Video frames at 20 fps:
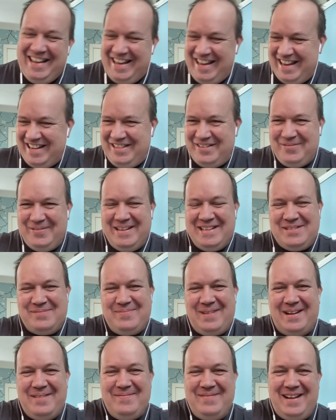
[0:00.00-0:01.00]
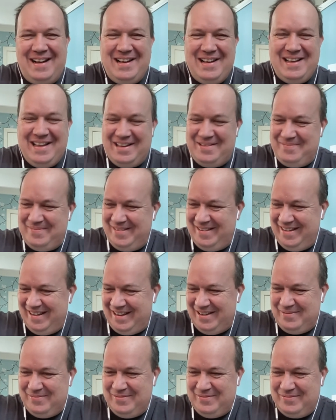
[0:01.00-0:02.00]
uh, and the reason I'm I am uh,
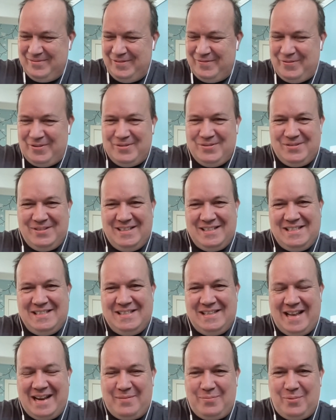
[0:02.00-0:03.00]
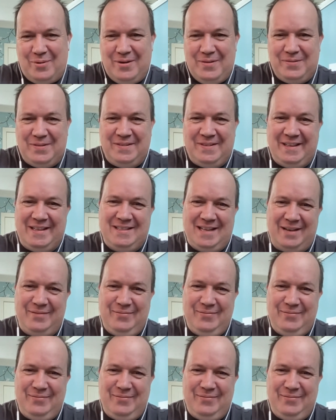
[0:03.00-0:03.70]
I'm referring to this is that one of the things